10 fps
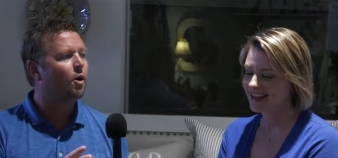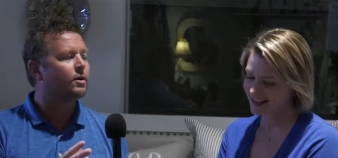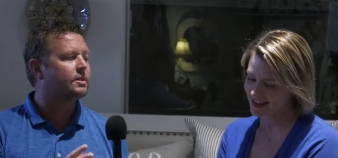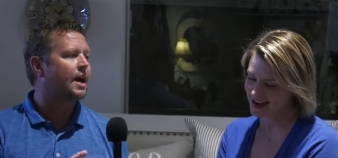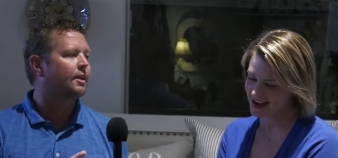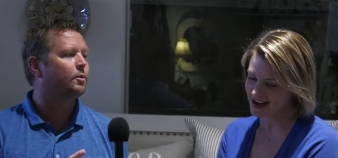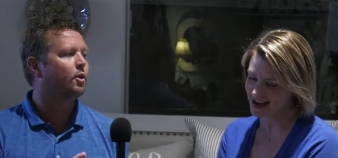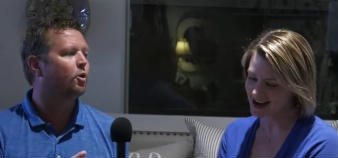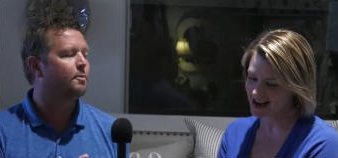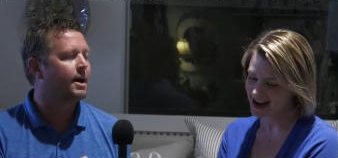Speaker 1: know exactly what
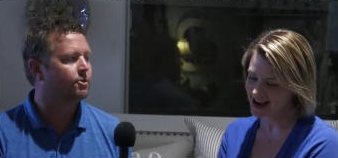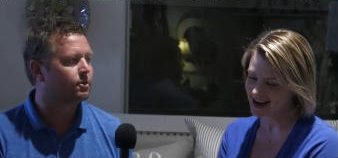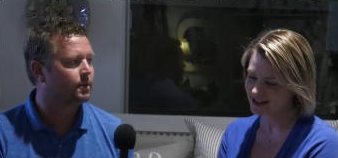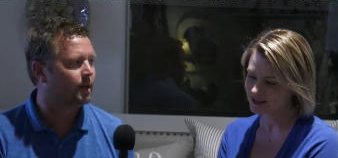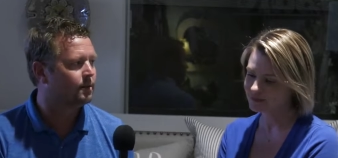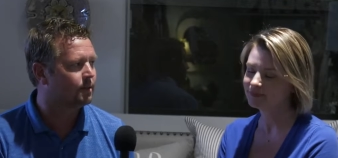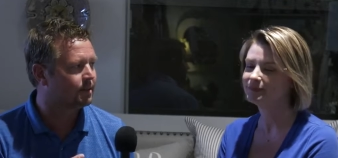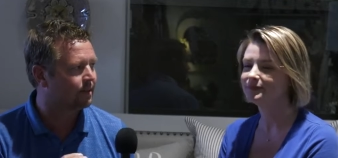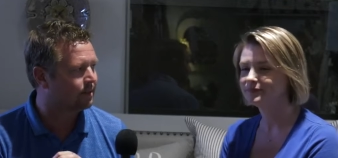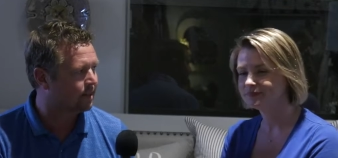Holder Mattress does.
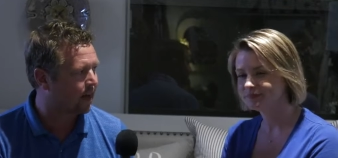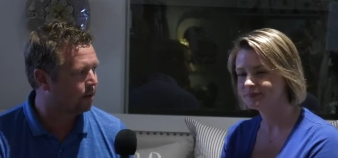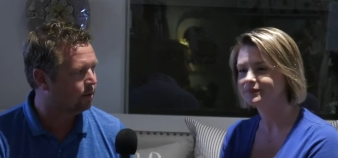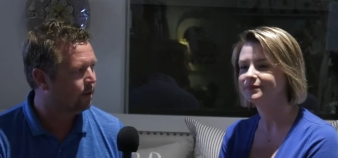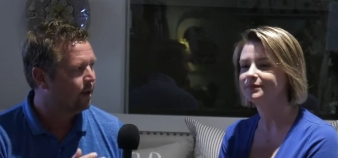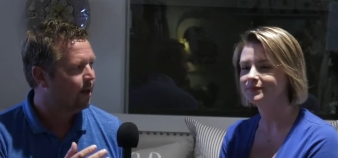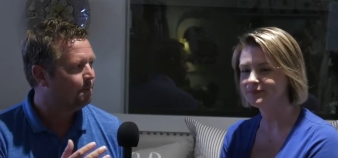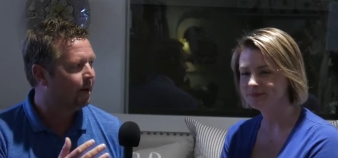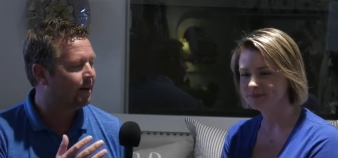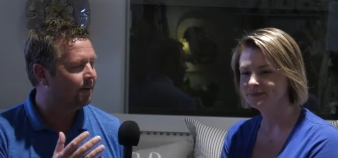It's in the title,
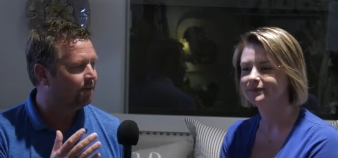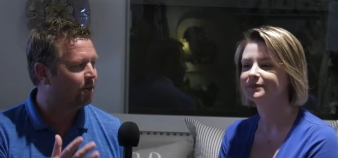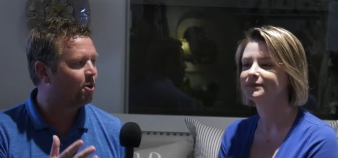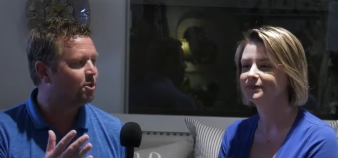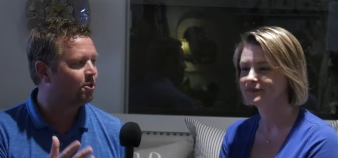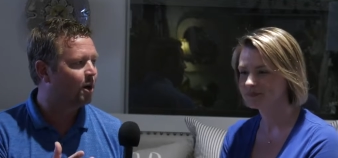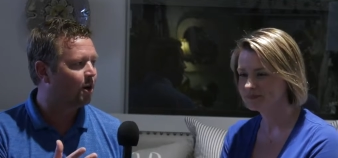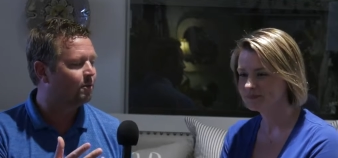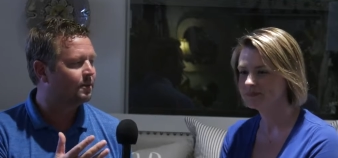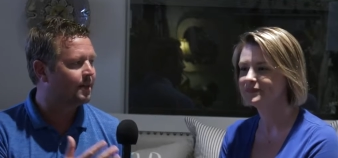but for those that
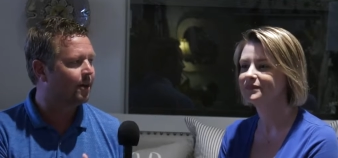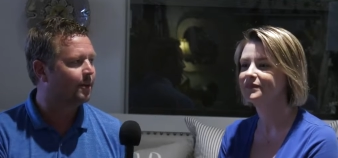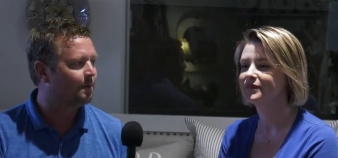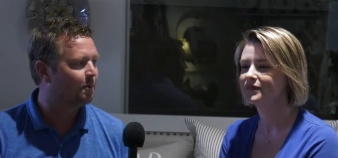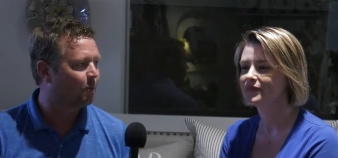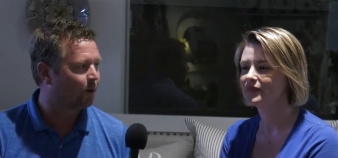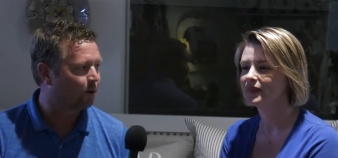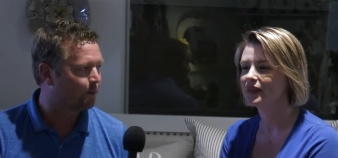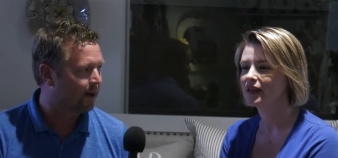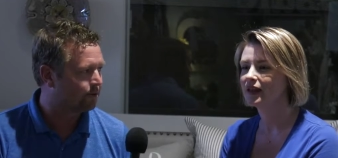don't, tell them what
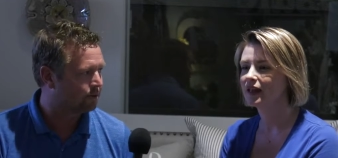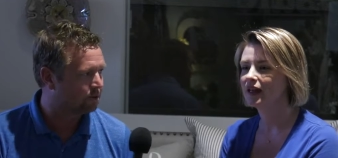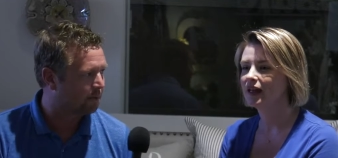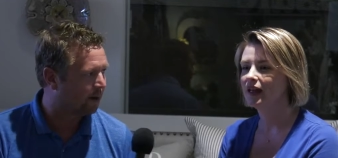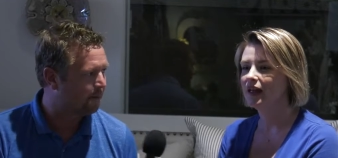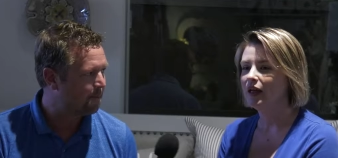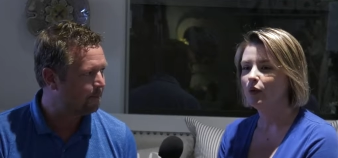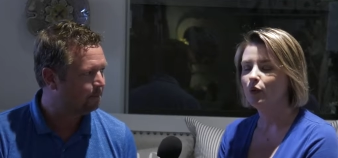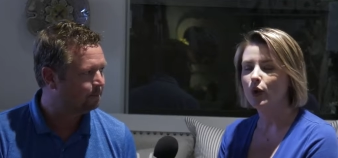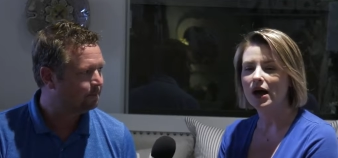Holder Mattress is about.
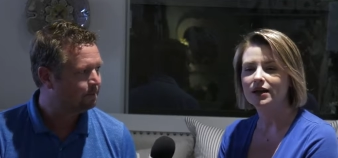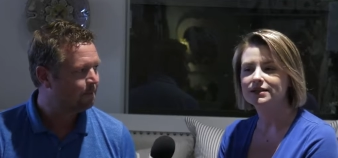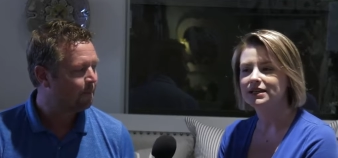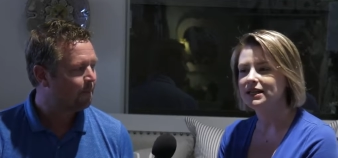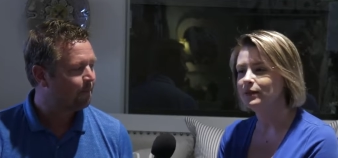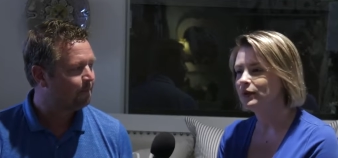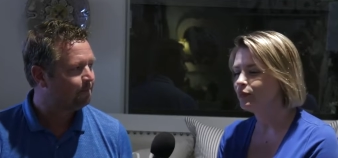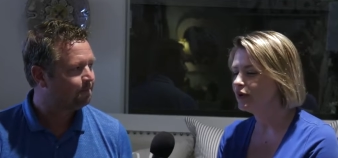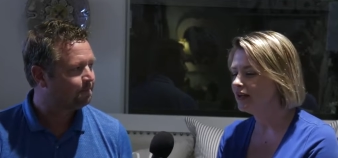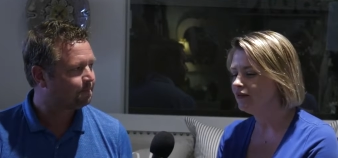
Speaker 2: Well, to keep it
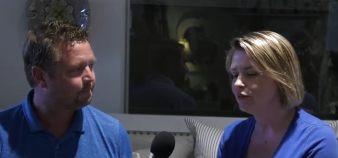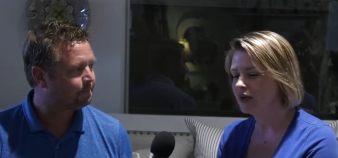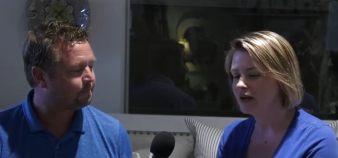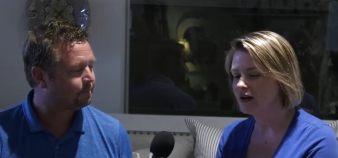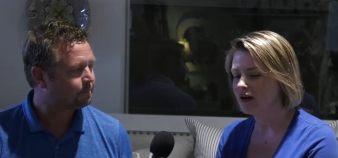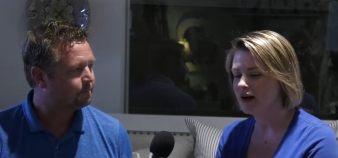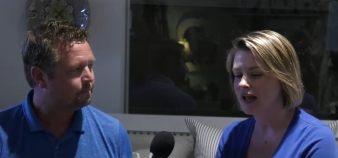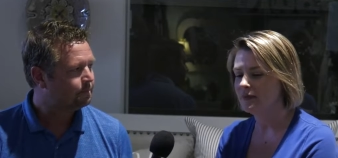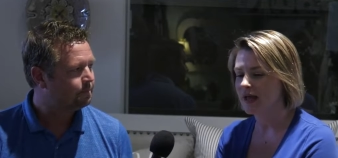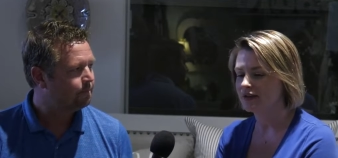brief, we are
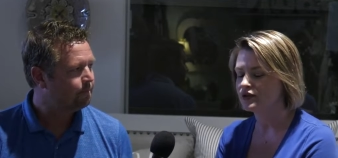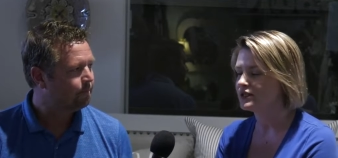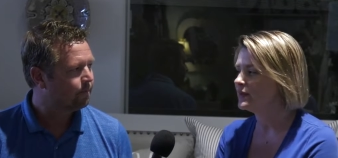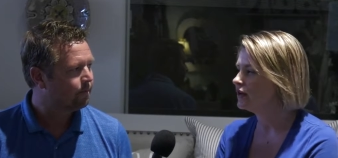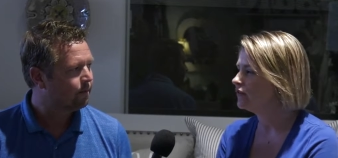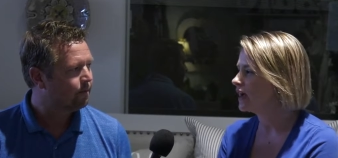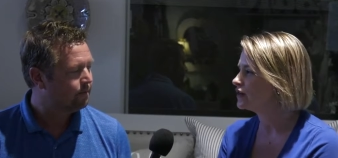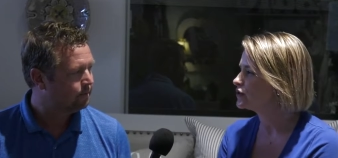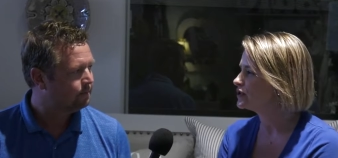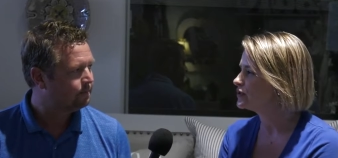a mattress
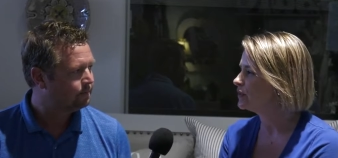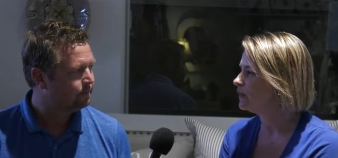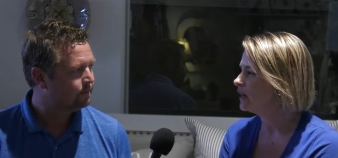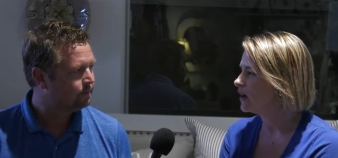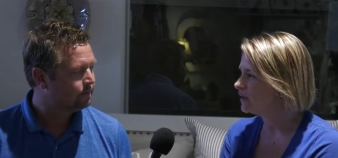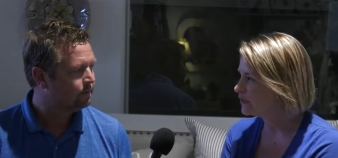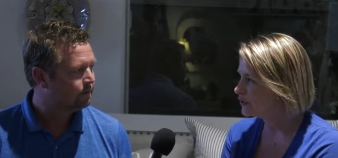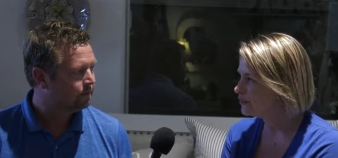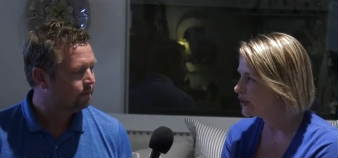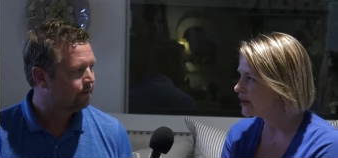manufacturer. So we make all of our
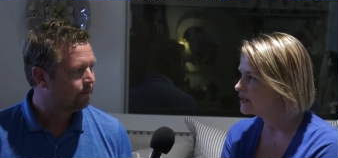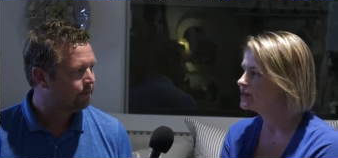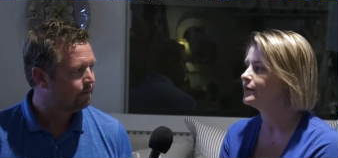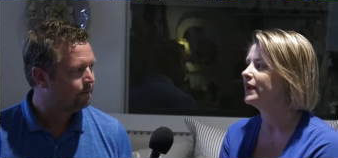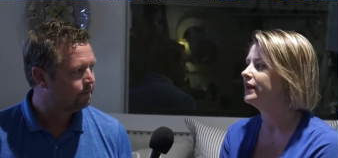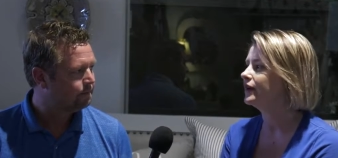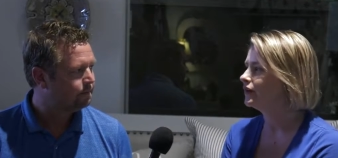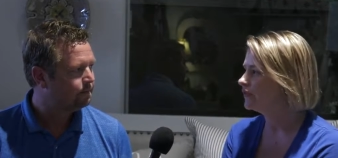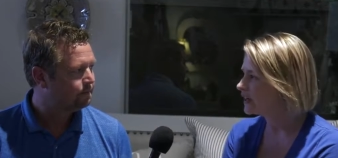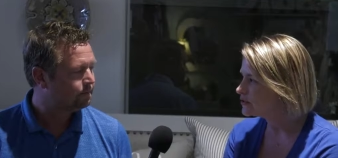own products. They're made in
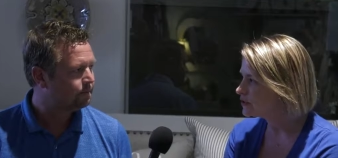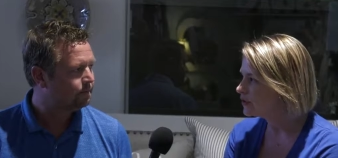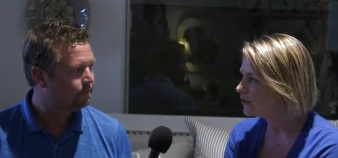our factory in